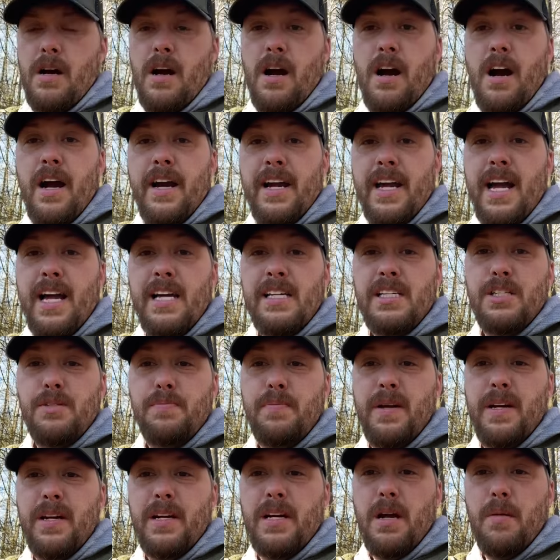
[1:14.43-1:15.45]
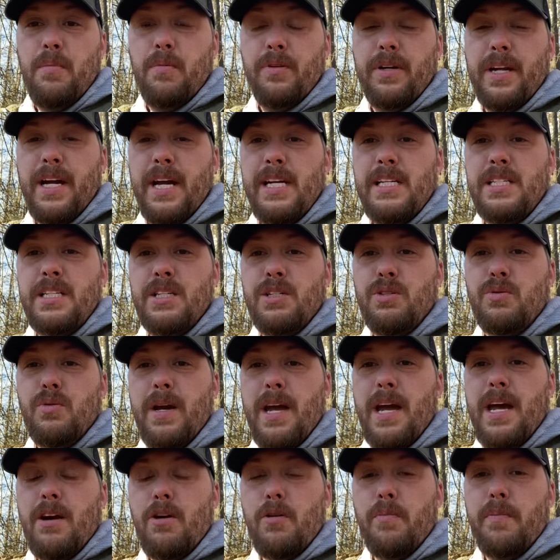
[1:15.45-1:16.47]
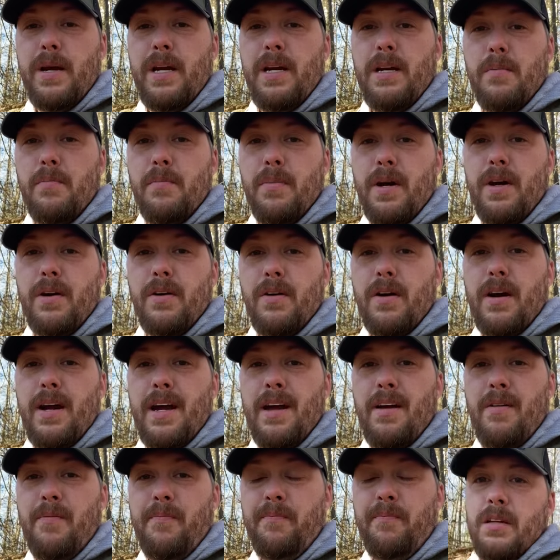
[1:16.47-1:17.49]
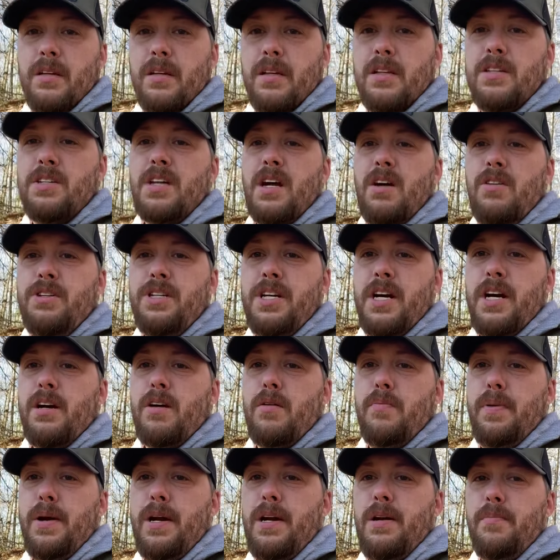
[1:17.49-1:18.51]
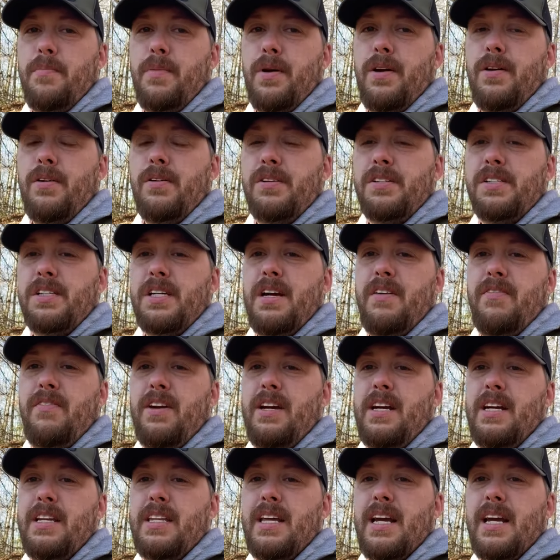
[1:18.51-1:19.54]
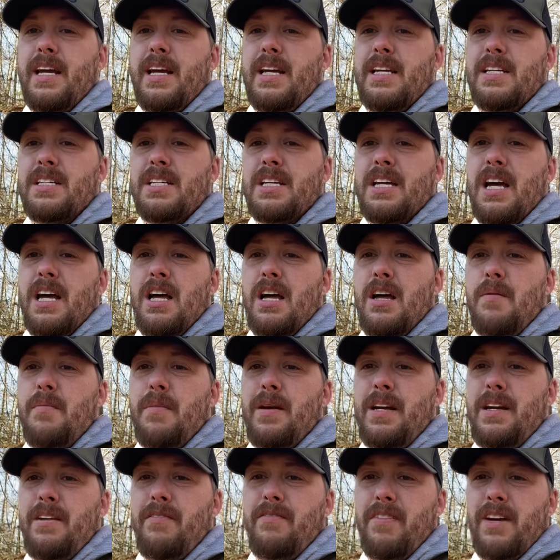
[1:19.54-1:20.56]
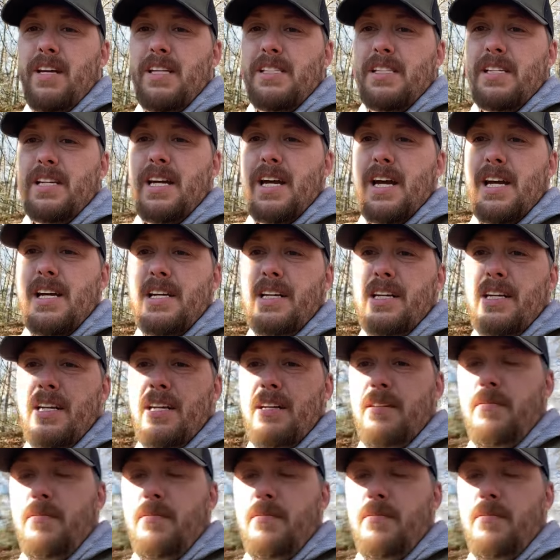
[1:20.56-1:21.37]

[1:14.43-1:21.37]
All right, guys, it's been a couple days since we had our peanut butter out. Let's go check our peanut butter and see if anything has come and investigated it.